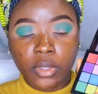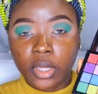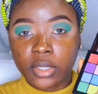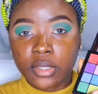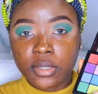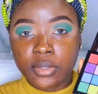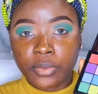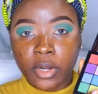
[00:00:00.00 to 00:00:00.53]
Yeah,
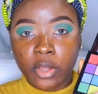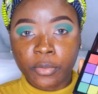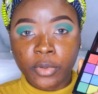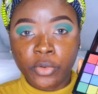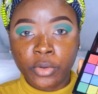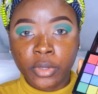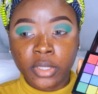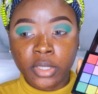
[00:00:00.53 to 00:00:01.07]
this is what I'll be
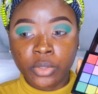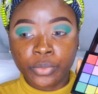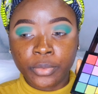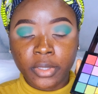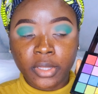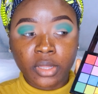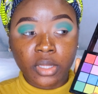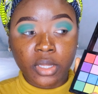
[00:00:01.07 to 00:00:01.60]
going in
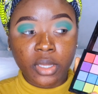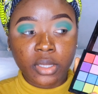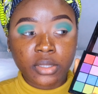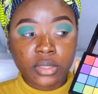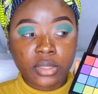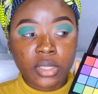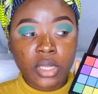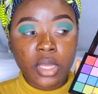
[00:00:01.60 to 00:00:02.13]
with
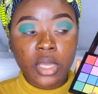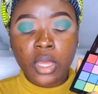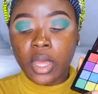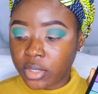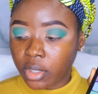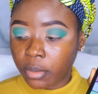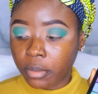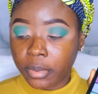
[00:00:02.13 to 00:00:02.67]
next.
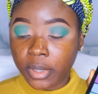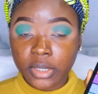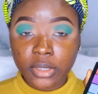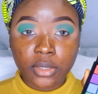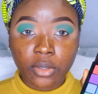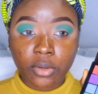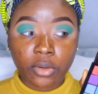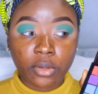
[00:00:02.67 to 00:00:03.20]
So I'll be
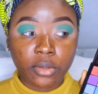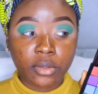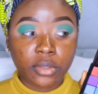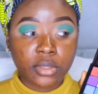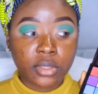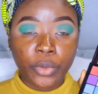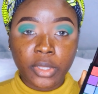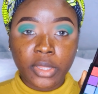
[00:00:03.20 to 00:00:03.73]
blending the
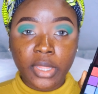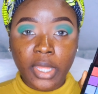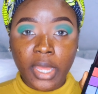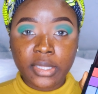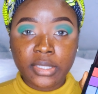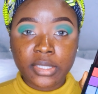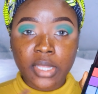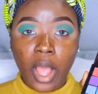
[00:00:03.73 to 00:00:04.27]
colors with
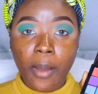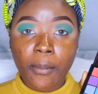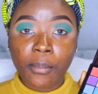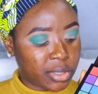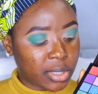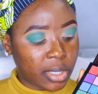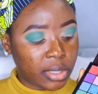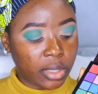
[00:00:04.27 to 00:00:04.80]
that
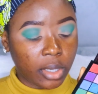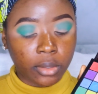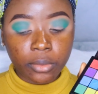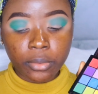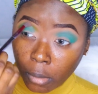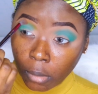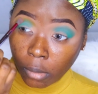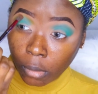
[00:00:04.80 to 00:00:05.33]
mustard yellow.